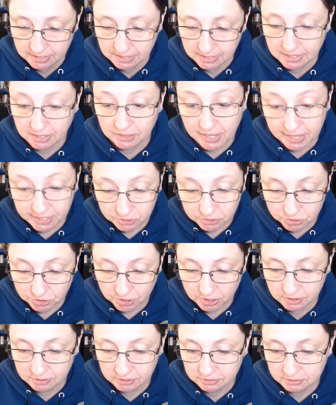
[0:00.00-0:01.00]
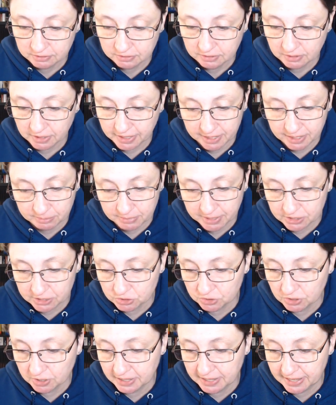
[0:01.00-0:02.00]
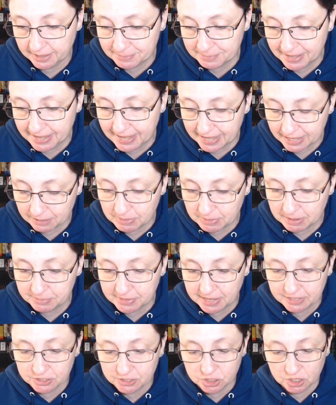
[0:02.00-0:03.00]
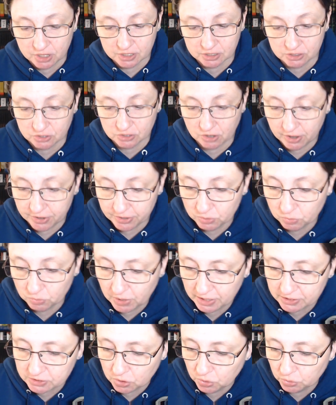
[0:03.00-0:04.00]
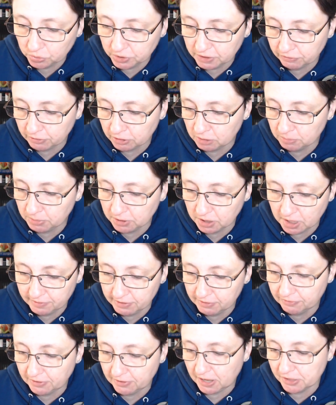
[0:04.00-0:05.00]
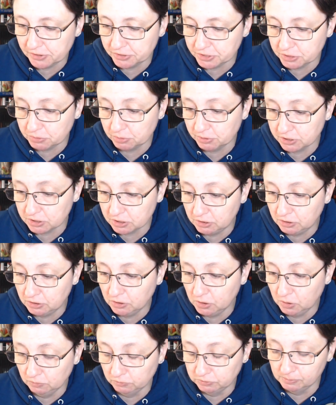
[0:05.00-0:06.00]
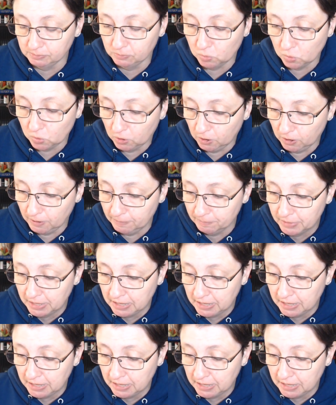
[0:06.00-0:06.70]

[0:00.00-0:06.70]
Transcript: Electra, Clytemnestra and Agamemnon's youngest daughter, wants only for her beloved father to return home from war.